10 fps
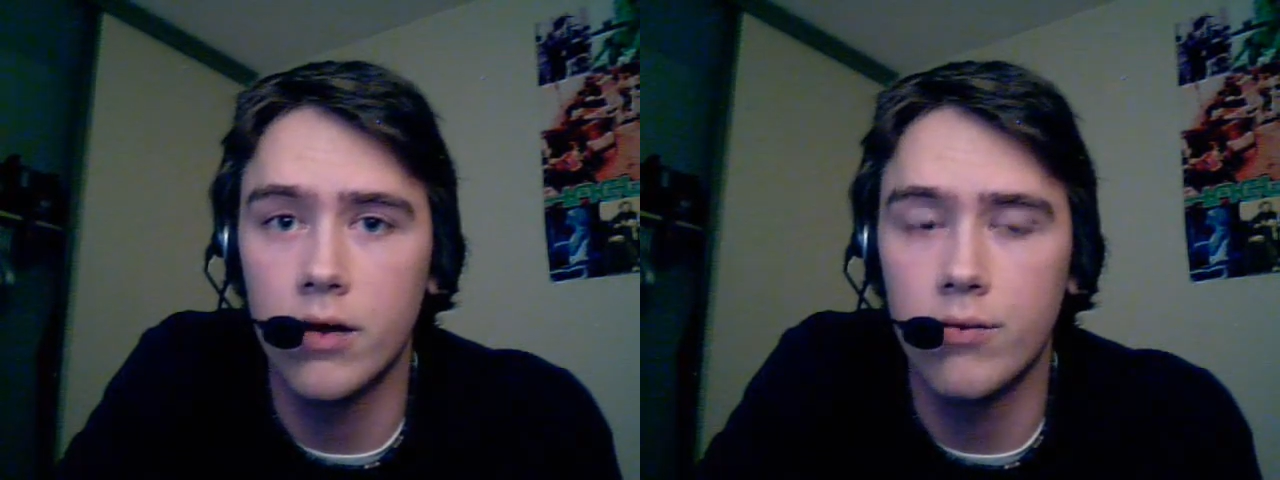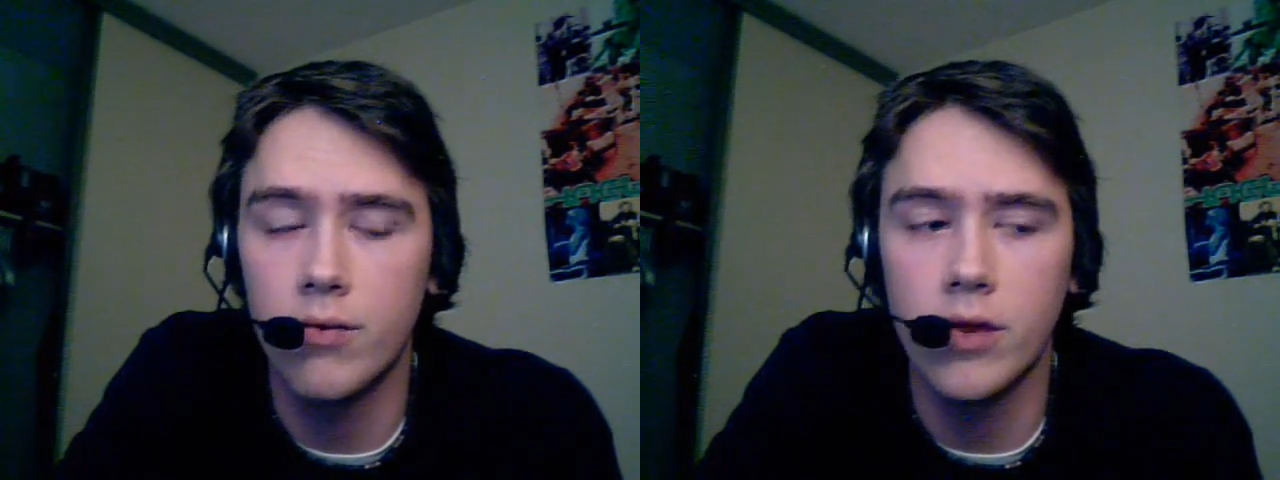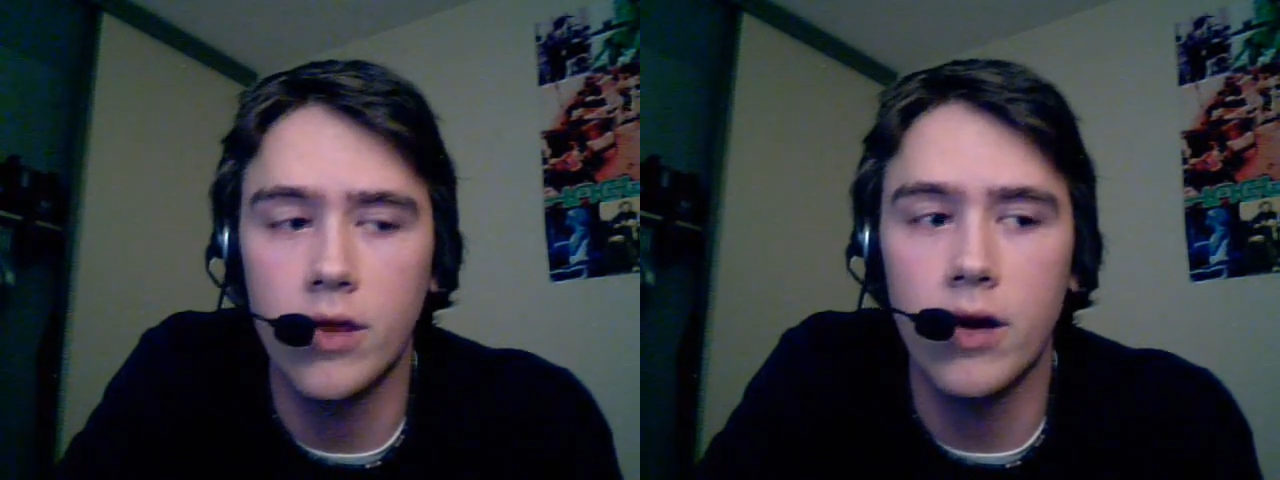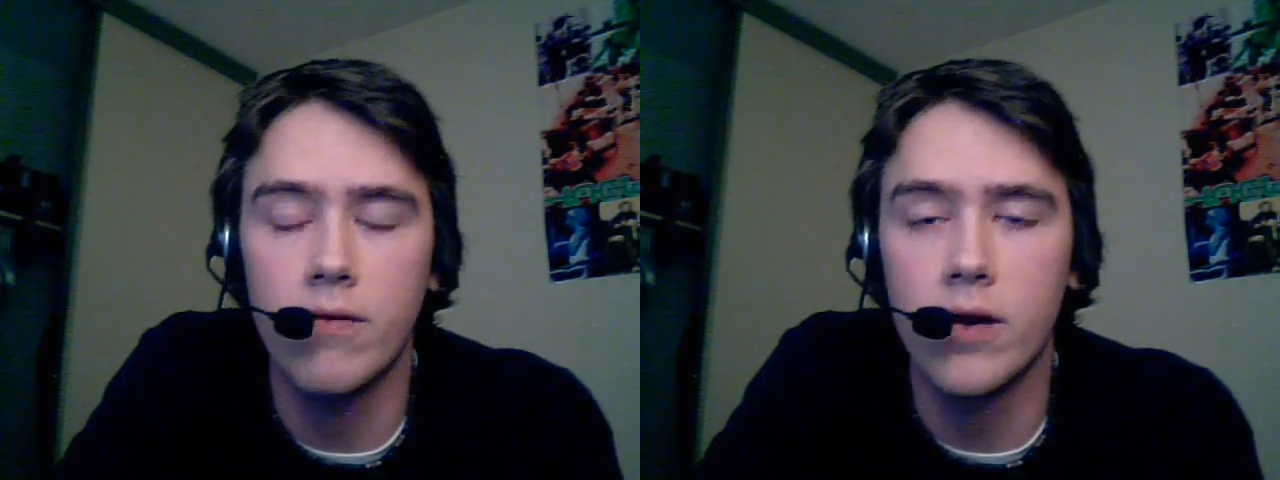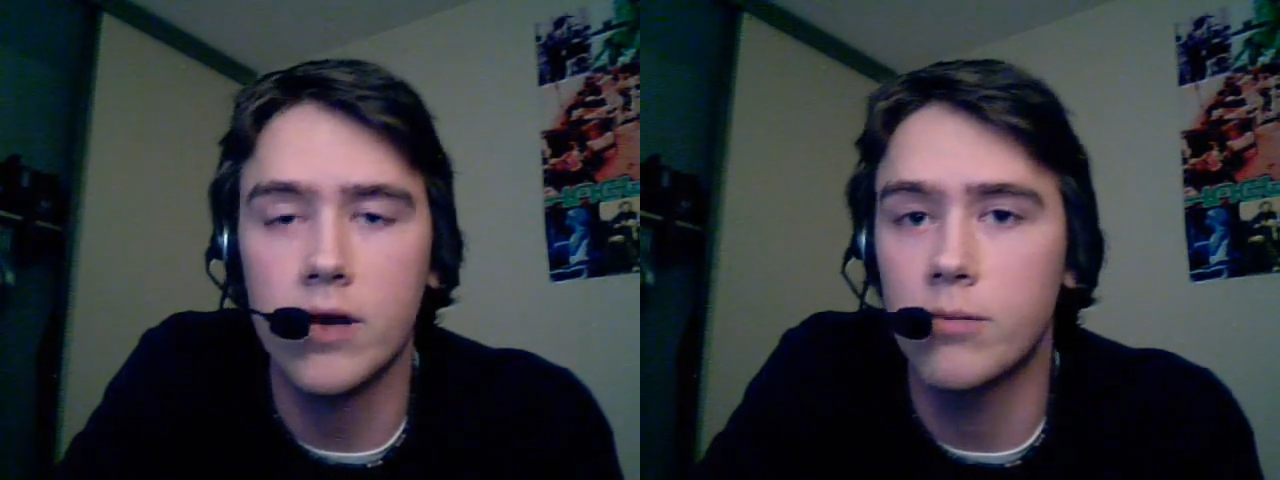whether they
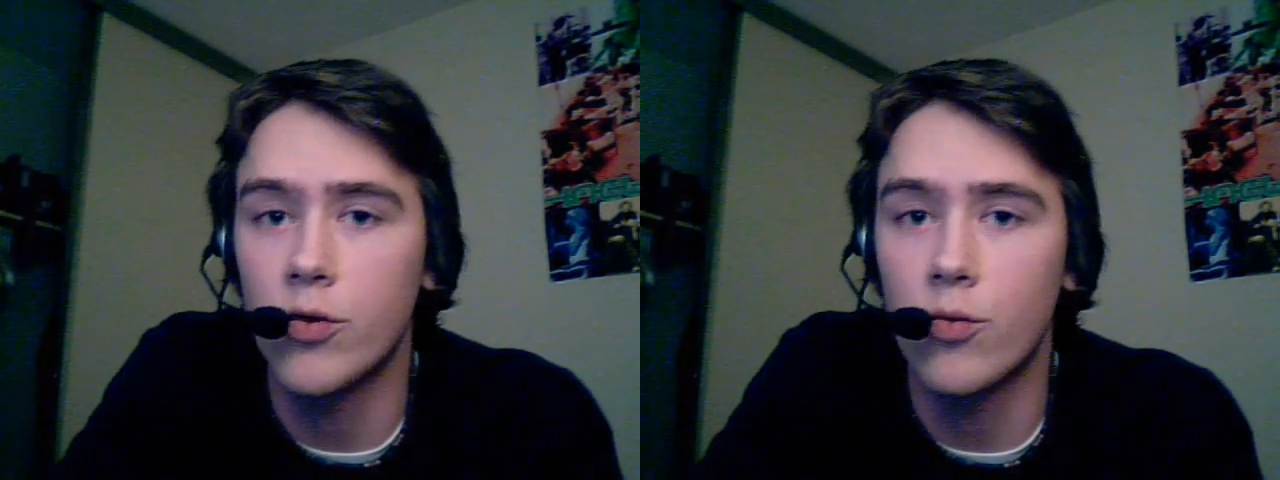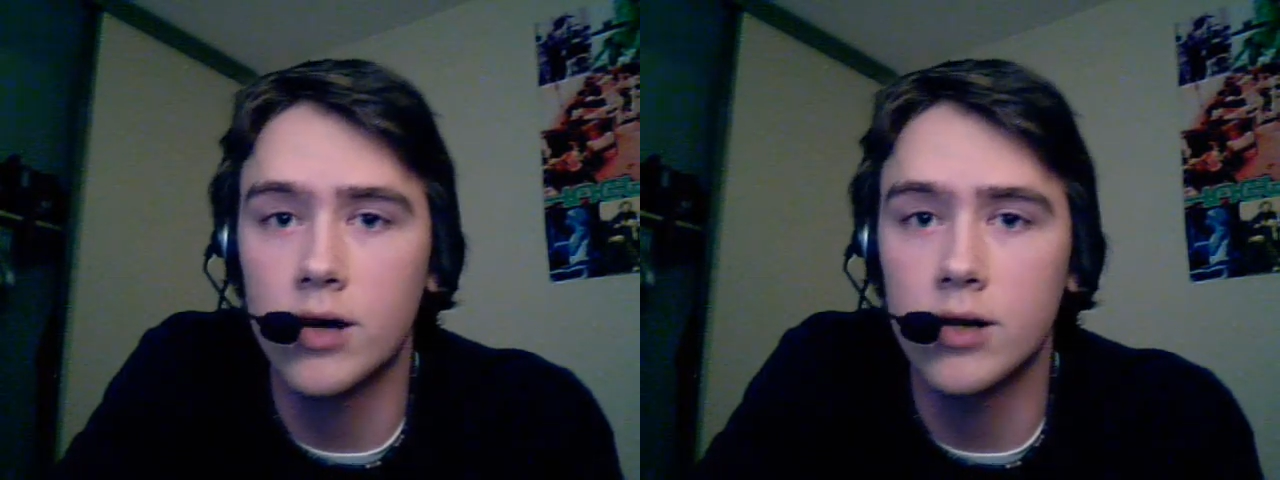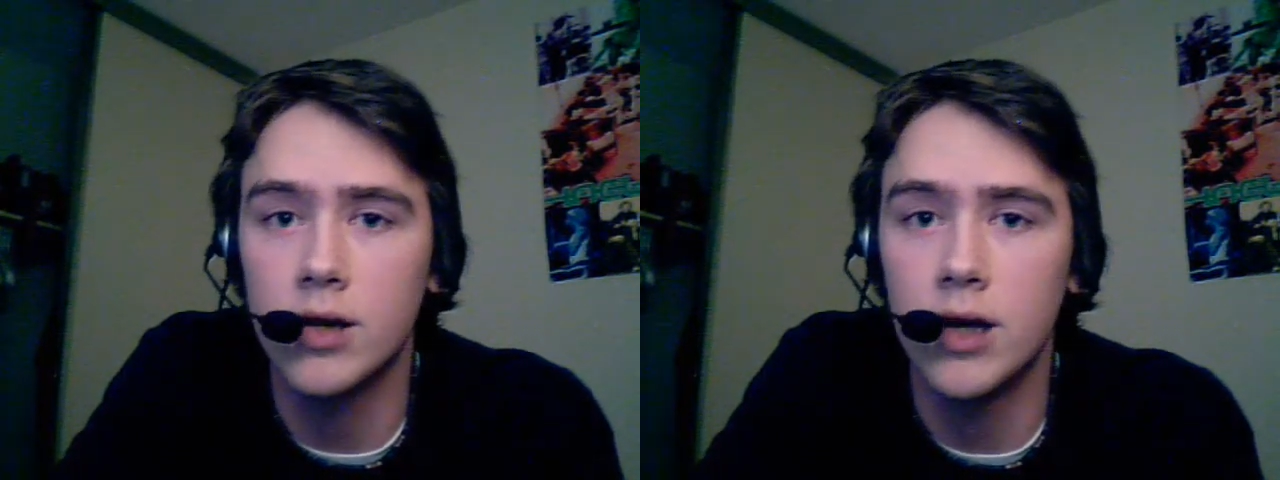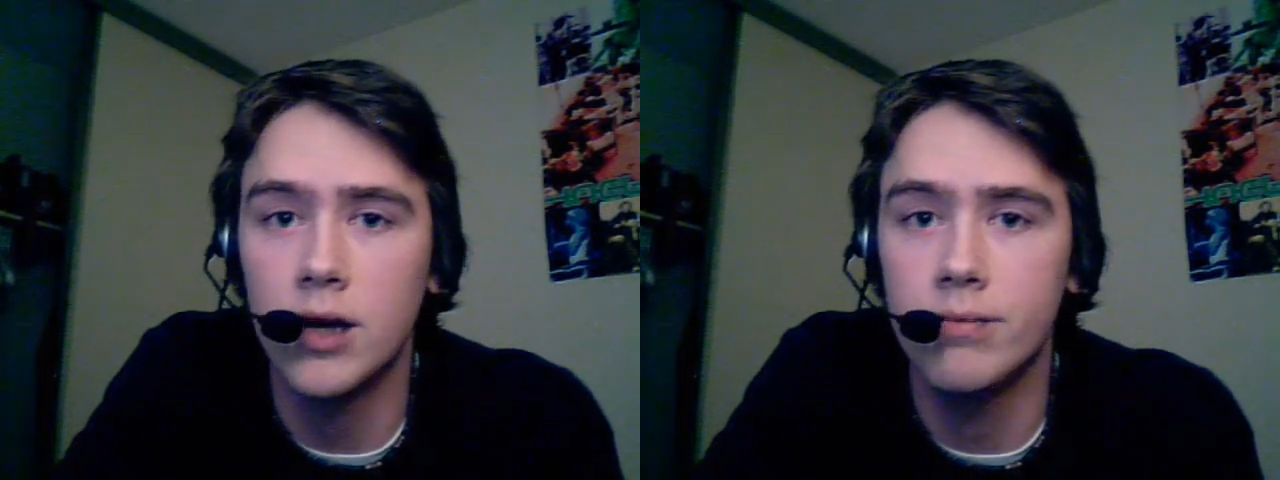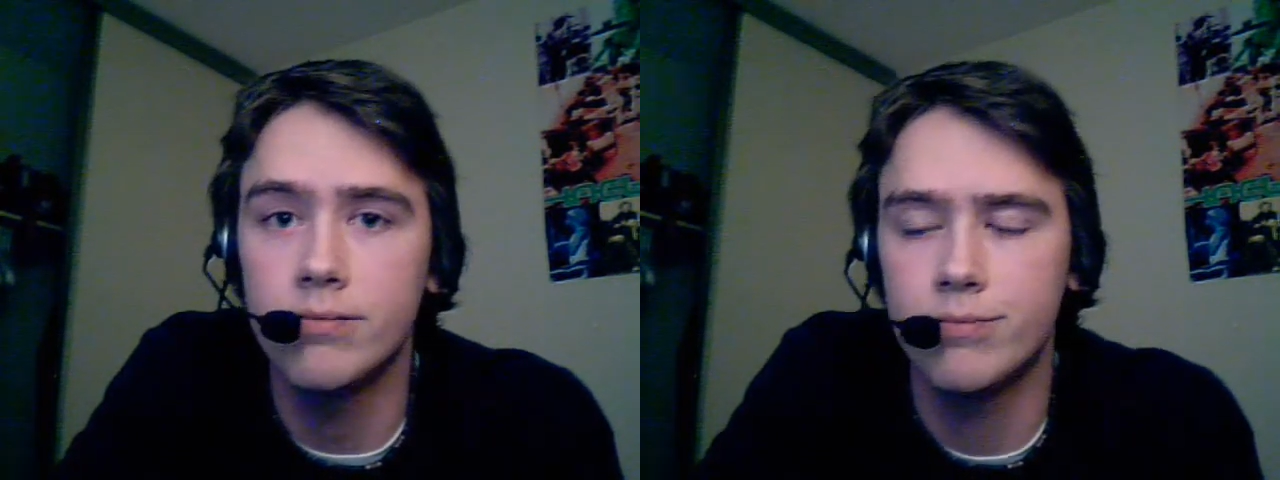affect them directly,